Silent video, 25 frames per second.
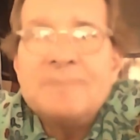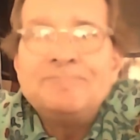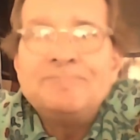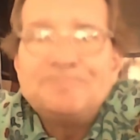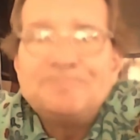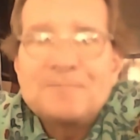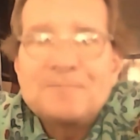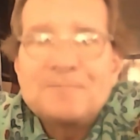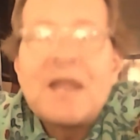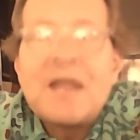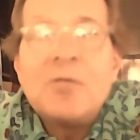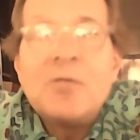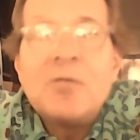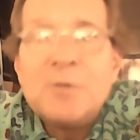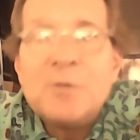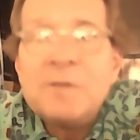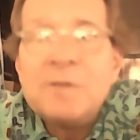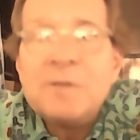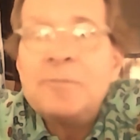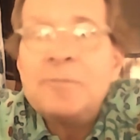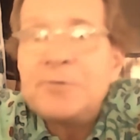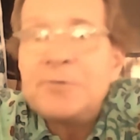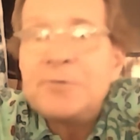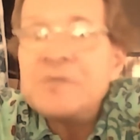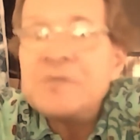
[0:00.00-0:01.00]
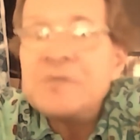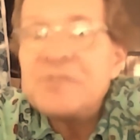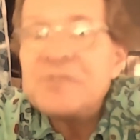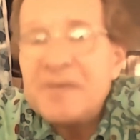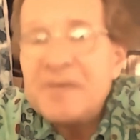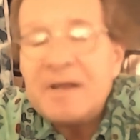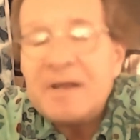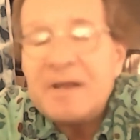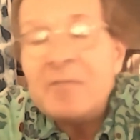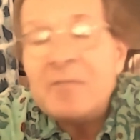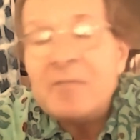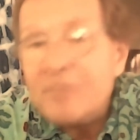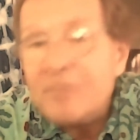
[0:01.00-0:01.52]
I really
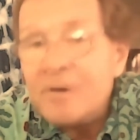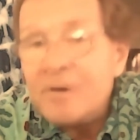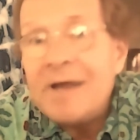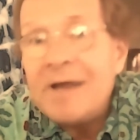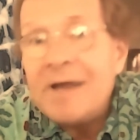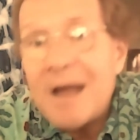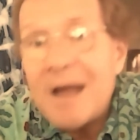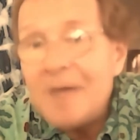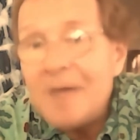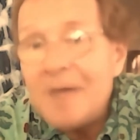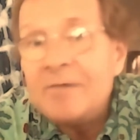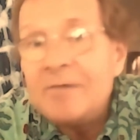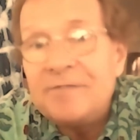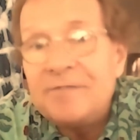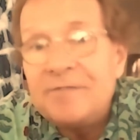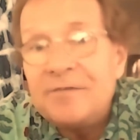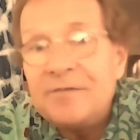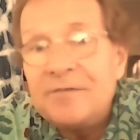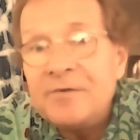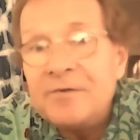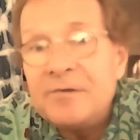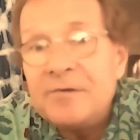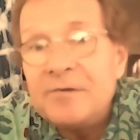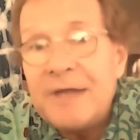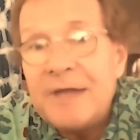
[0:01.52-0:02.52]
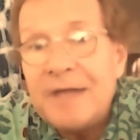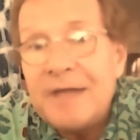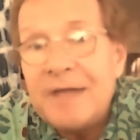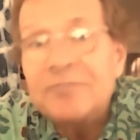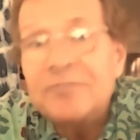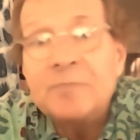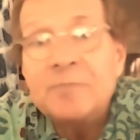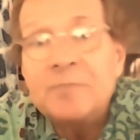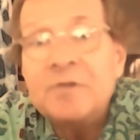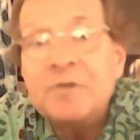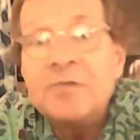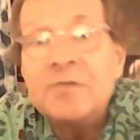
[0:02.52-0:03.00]
appreciate it. I'm very honored for you to ask me to do